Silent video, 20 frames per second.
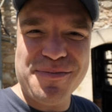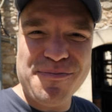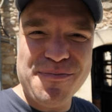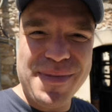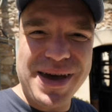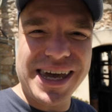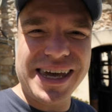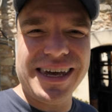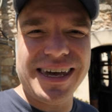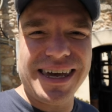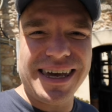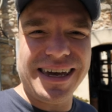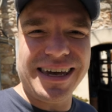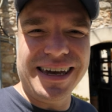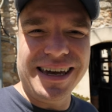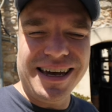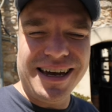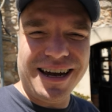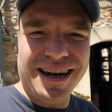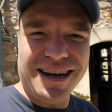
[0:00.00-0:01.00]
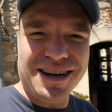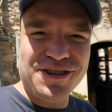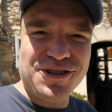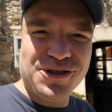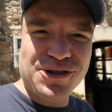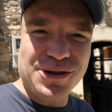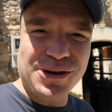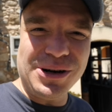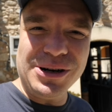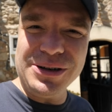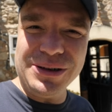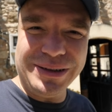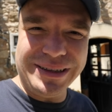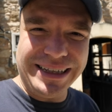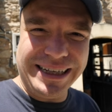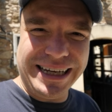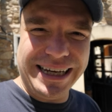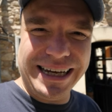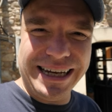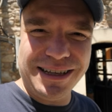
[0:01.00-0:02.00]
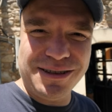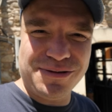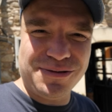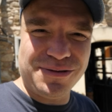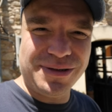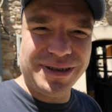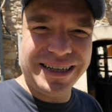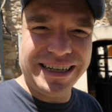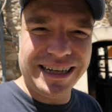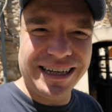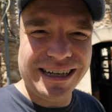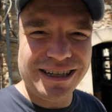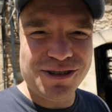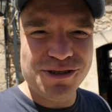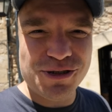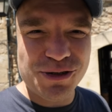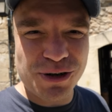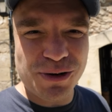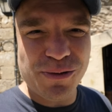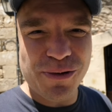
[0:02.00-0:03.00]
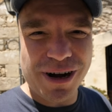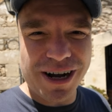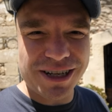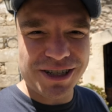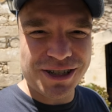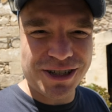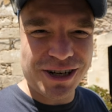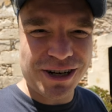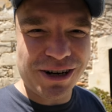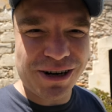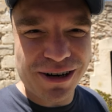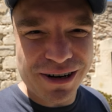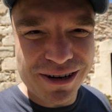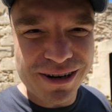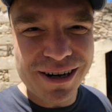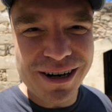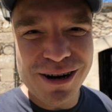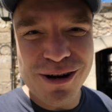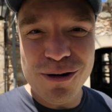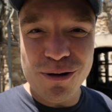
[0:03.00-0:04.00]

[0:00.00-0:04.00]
making a turtle the kids really enjoy watching her